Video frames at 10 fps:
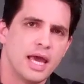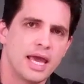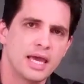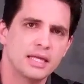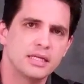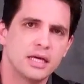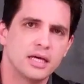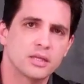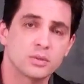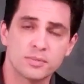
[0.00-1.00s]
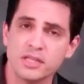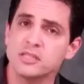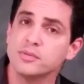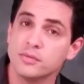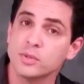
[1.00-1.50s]
And uh, the
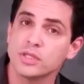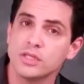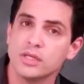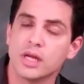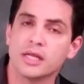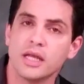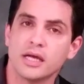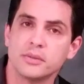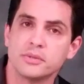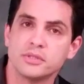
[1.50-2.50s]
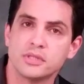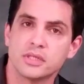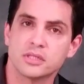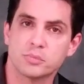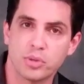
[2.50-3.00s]
response has been really good. I, I was
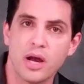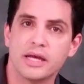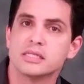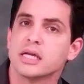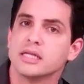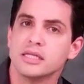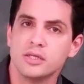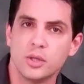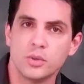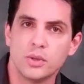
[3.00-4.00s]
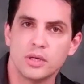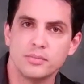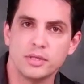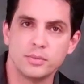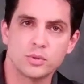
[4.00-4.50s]
uh, surprised. I didn't know
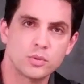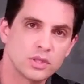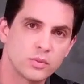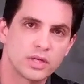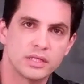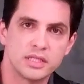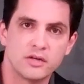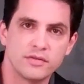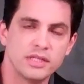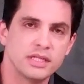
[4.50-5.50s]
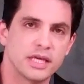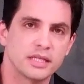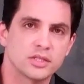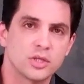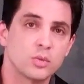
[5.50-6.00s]
uh, people would really want to delve into
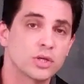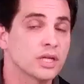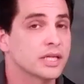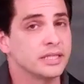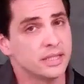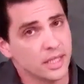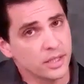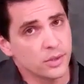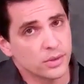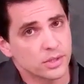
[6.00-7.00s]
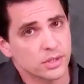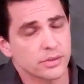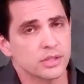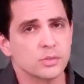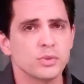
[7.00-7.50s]
that. So we're going to continue the
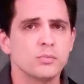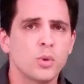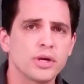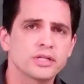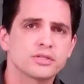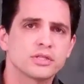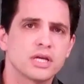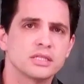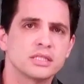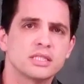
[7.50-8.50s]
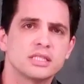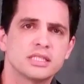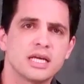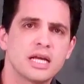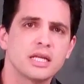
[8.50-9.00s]
series with more exercises
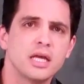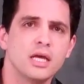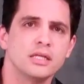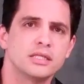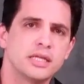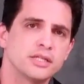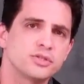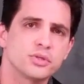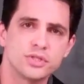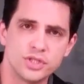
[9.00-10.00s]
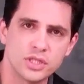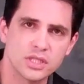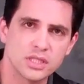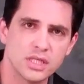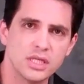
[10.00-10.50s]
designed to test your
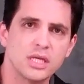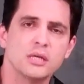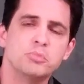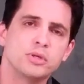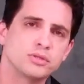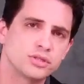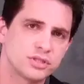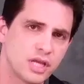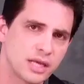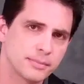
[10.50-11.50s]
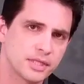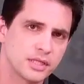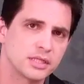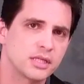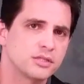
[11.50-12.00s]
agility, build your
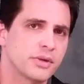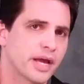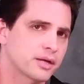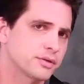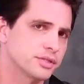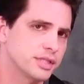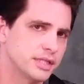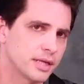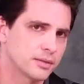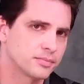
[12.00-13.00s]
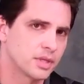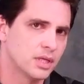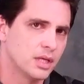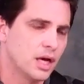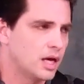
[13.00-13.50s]
stamina, and get your accuracy down.
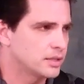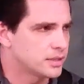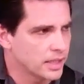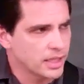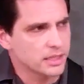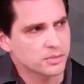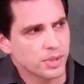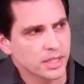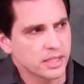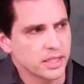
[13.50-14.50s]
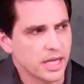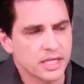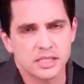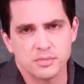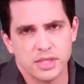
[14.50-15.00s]
Uh, today is plucking
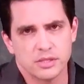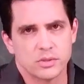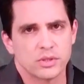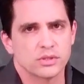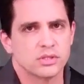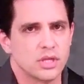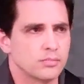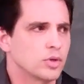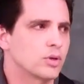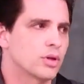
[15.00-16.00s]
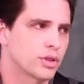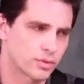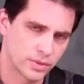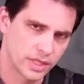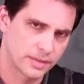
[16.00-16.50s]
hand speed drills number
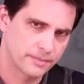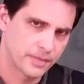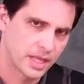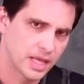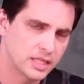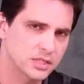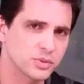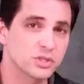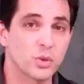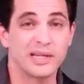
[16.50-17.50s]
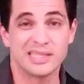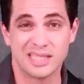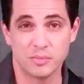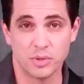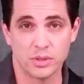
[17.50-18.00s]
three. And this one's quite
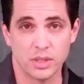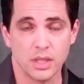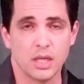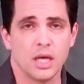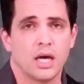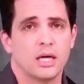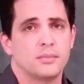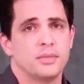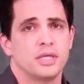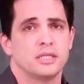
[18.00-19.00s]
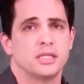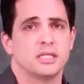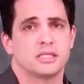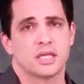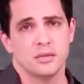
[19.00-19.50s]
simple. Um, it,
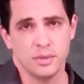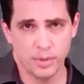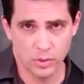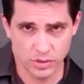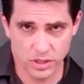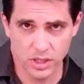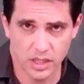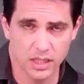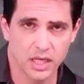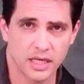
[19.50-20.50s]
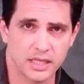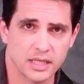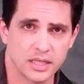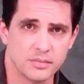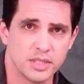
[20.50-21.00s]
it's going to be posted online
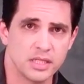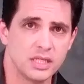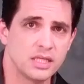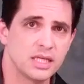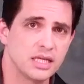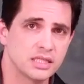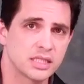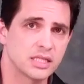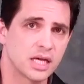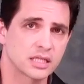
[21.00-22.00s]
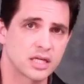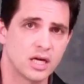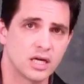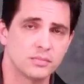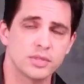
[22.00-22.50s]
at
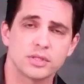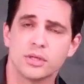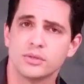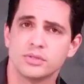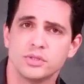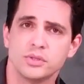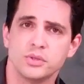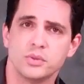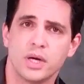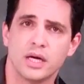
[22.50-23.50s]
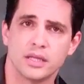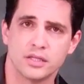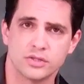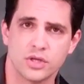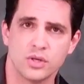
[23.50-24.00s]
mtdkingston.com. Go to uh,
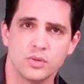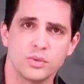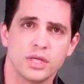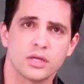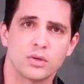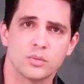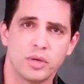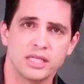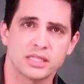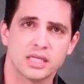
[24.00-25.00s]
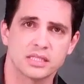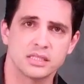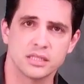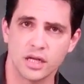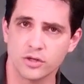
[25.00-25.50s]
the zone and go to the bass
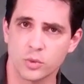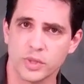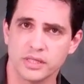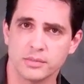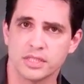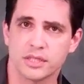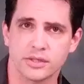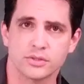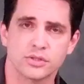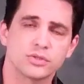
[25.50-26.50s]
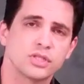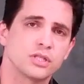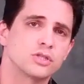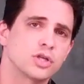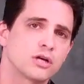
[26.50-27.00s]
lessons, and under written materials, you'll
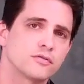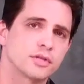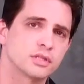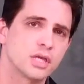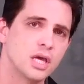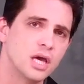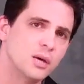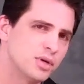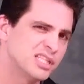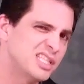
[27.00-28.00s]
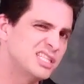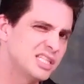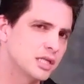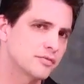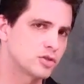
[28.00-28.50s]
see the chart for this. But it's
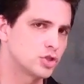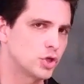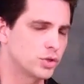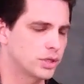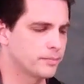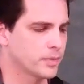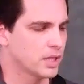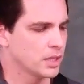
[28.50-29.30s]
easy enough to show you.